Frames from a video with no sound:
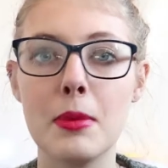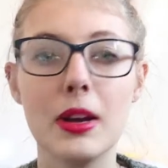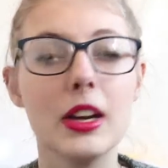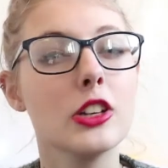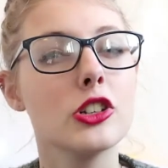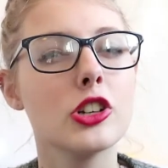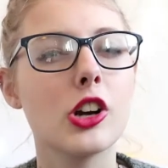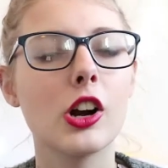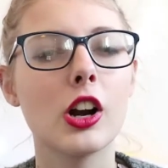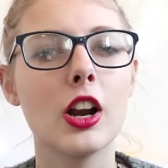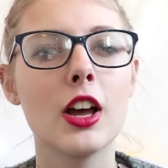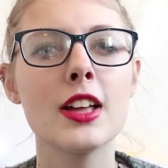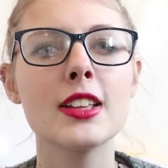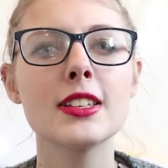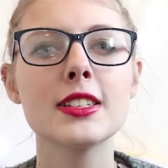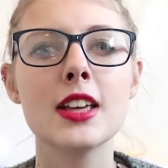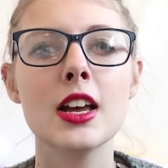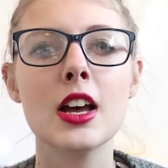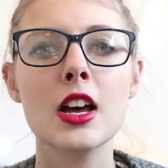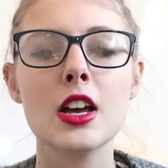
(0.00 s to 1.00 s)
mini
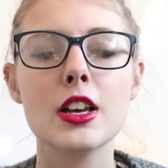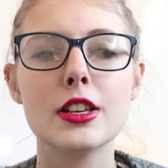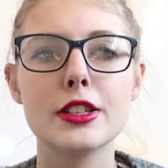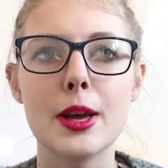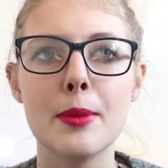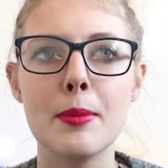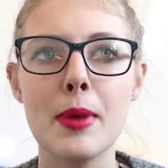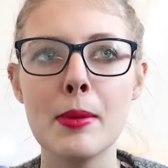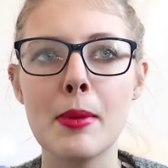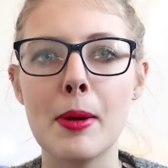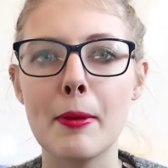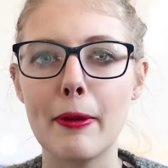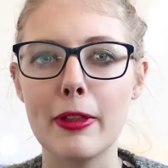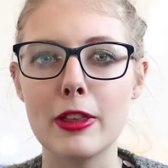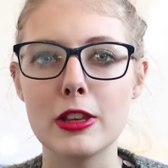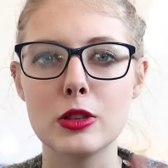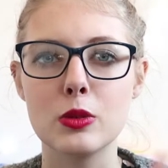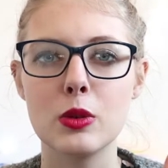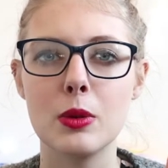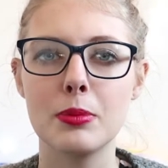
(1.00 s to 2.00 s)
chocolates so me and my
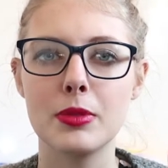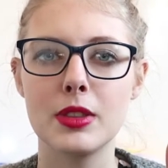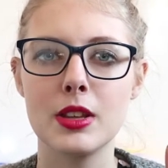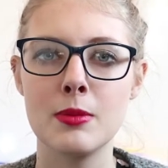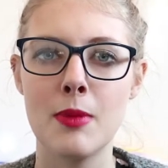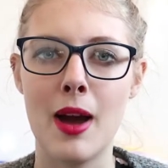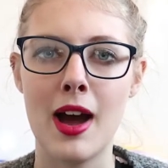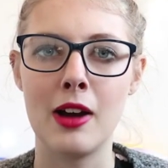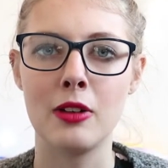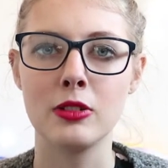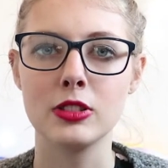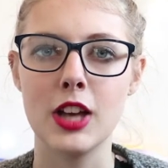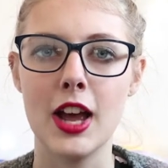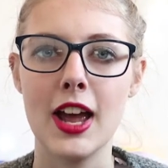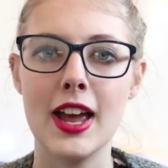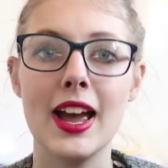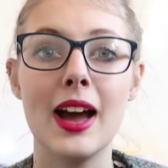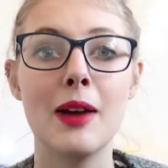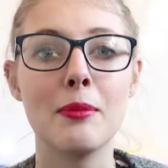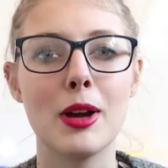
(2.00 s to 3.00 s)
brother swapped them out so
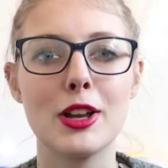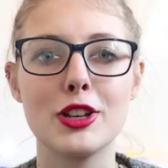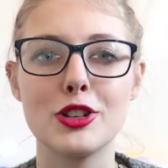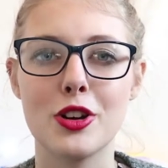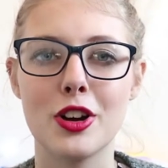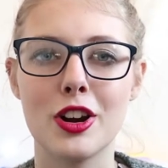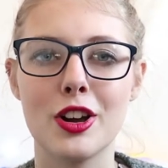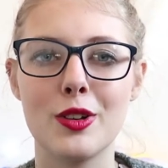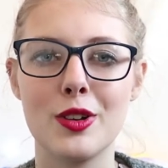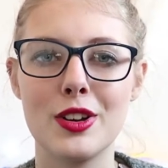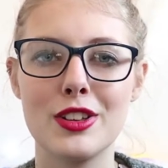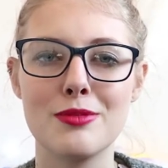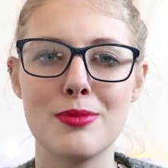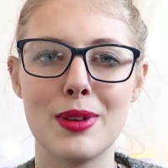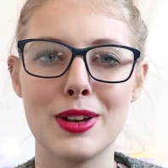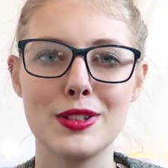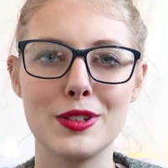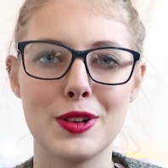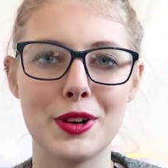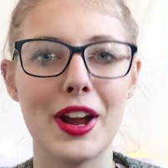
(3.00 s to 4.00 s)
he had my chocolate coins for
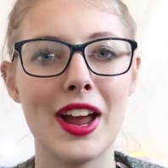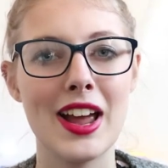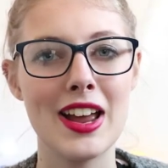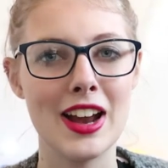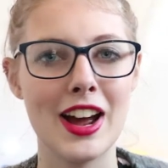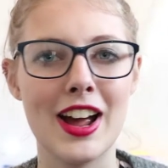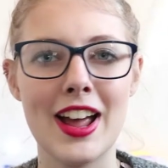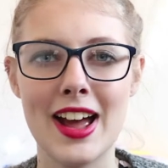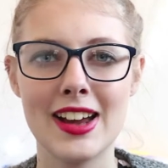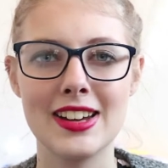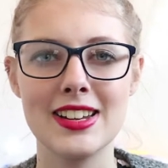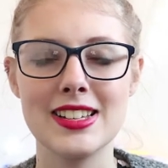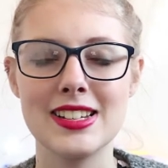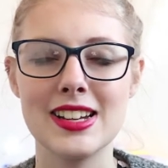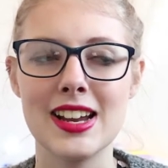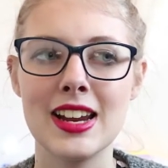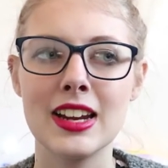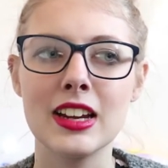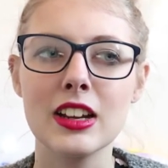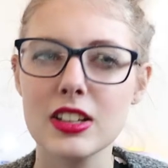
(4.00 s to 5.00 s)
my stocking and I had his
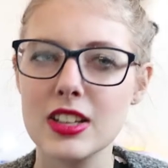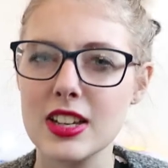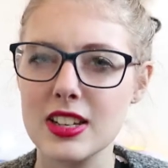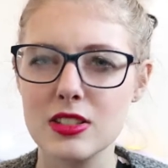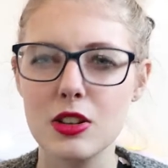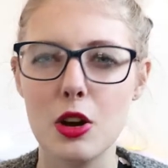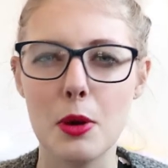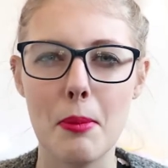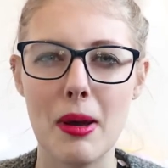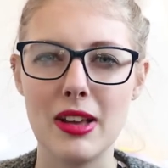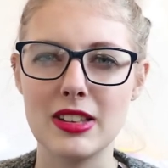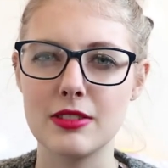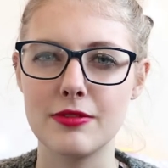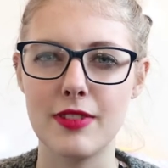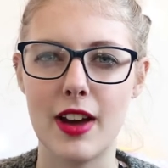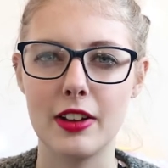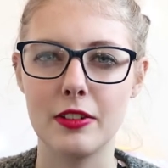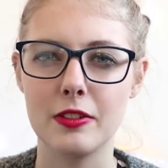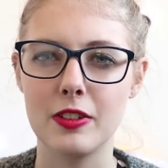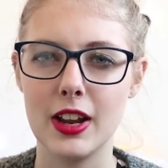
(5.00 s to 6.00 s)
Lindt he's not a massive
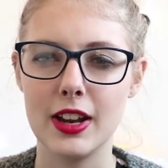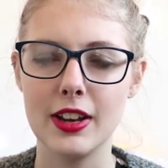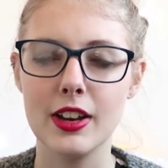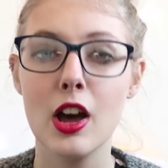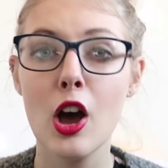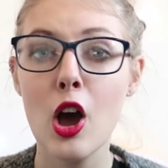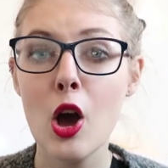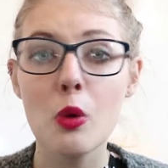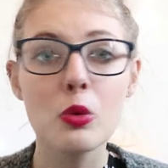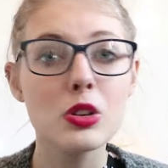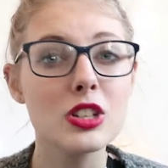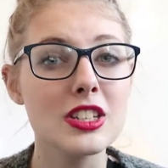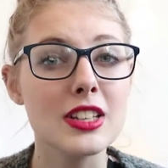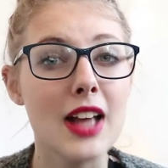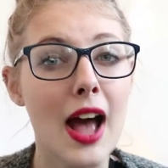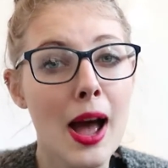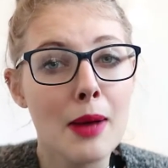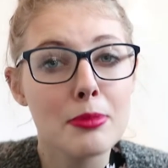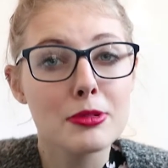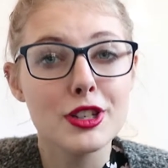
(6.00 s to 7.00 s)
fan of Lindt which is
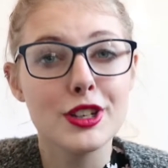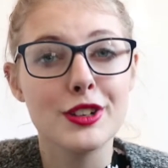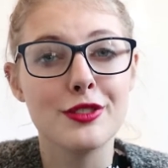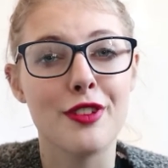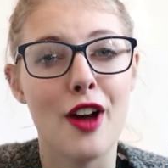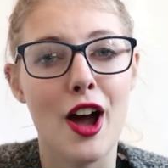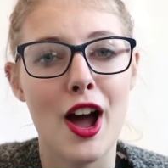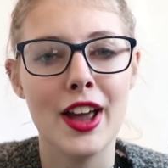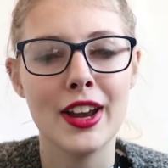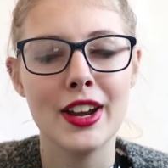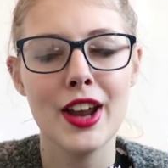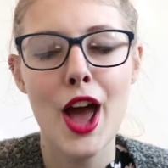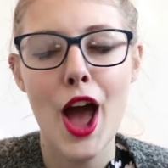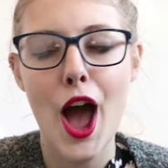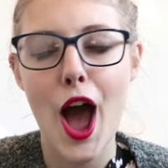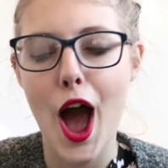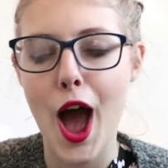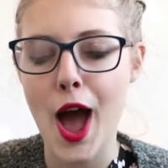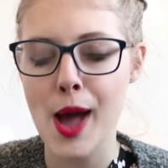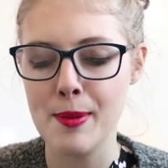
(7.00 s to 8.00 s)
absolutely fine
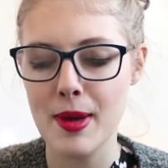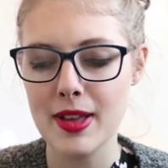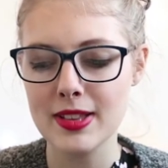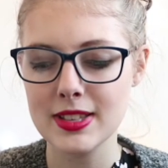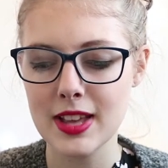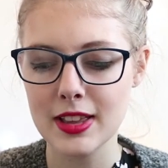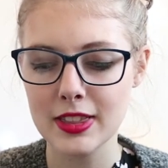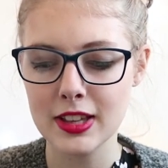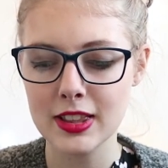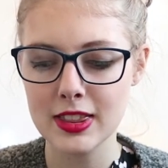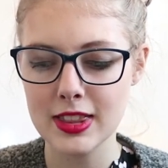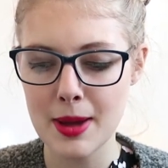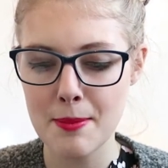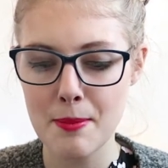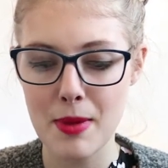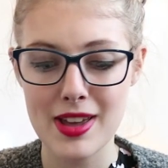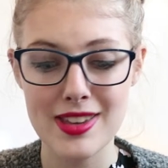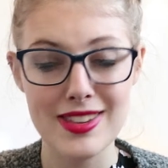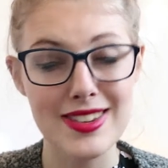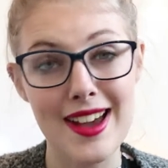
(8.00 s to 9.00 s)
um, and something
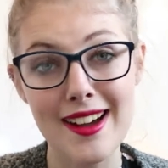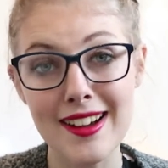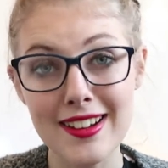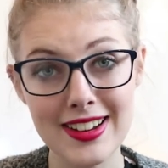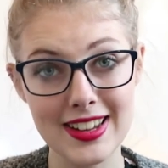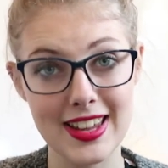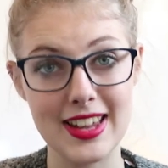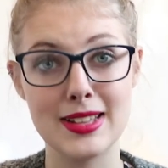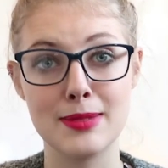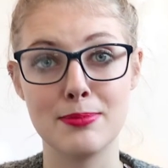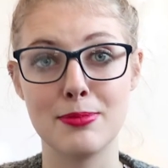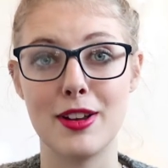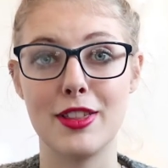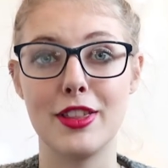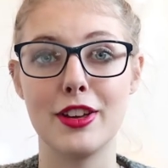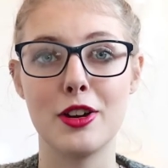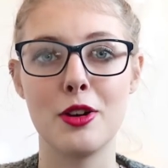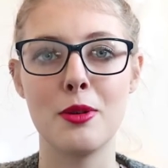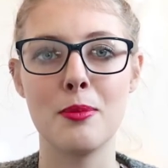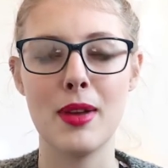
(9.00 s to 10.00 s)
that my youngest
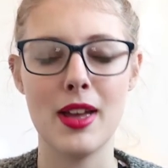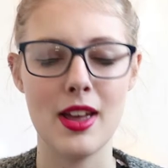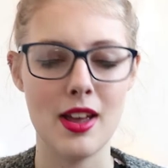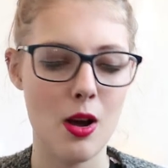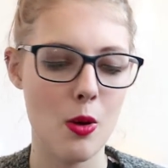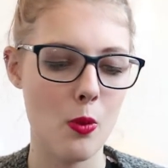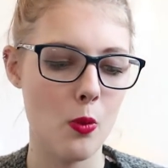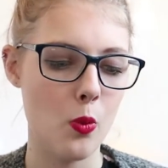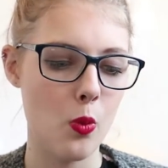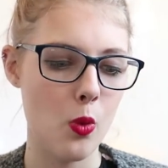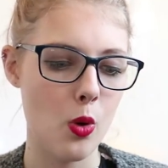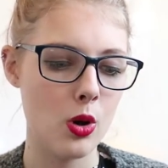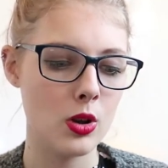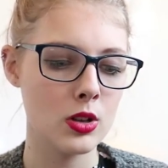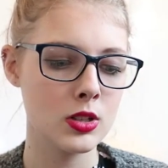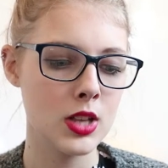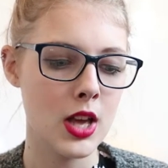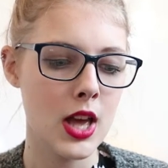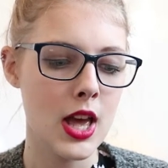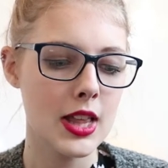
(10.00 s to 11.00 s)
brother got me
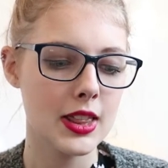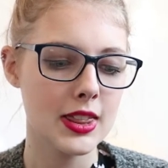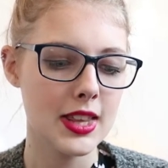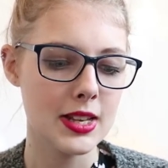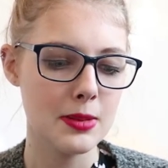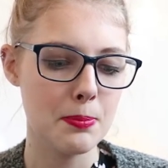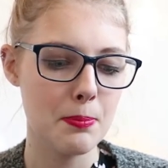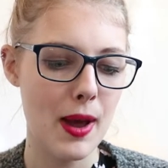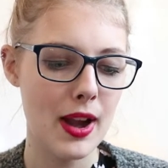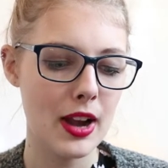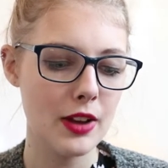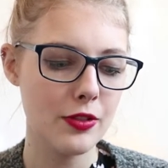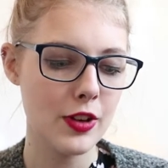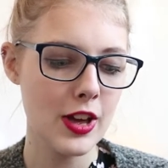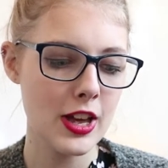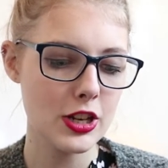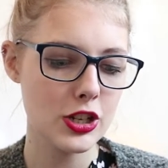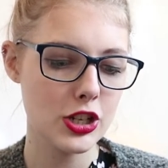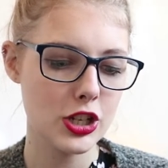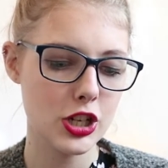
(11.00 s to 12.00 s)
was this
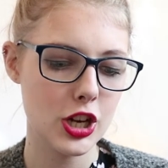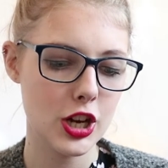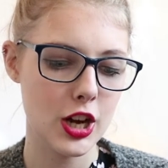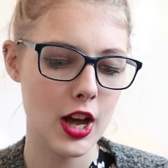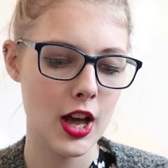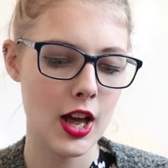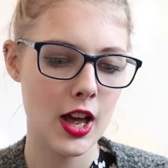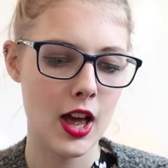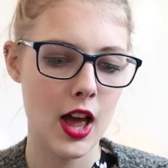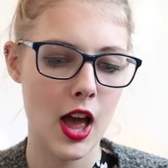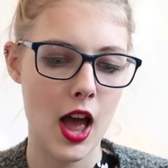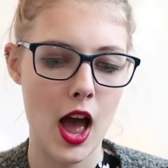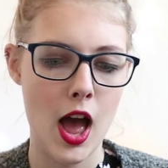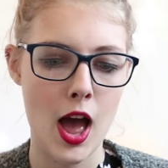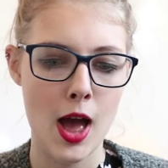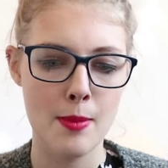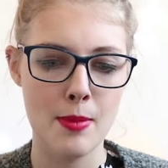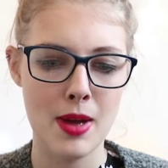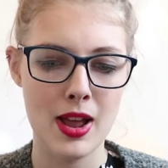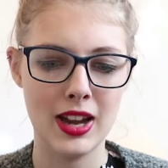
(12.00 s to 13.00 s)
benefit sugar
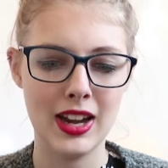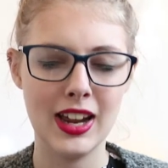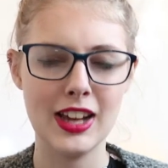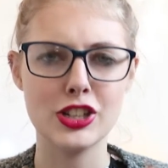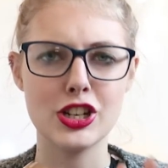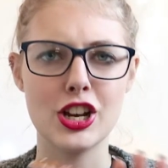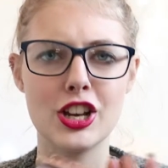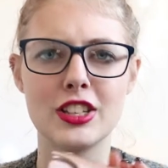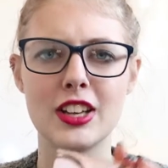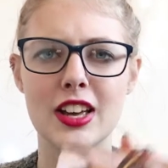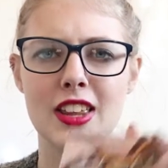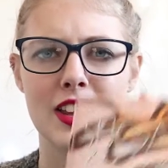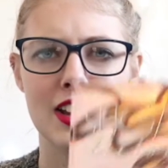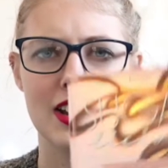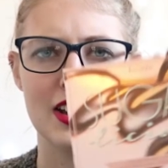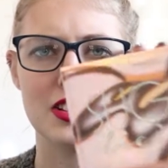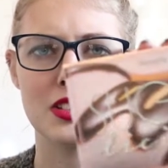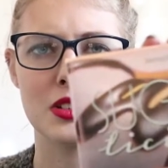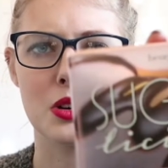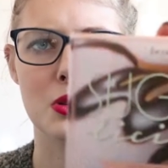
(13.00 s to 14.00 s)
um, licious I
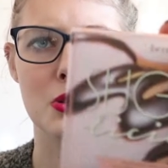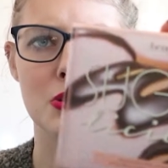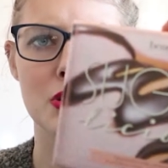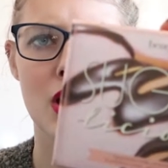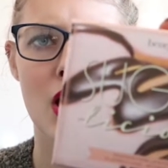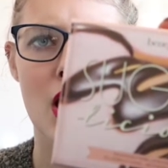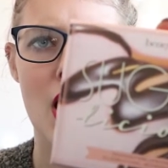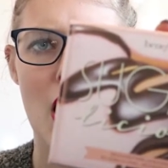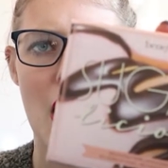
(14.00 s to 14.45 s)
think it's called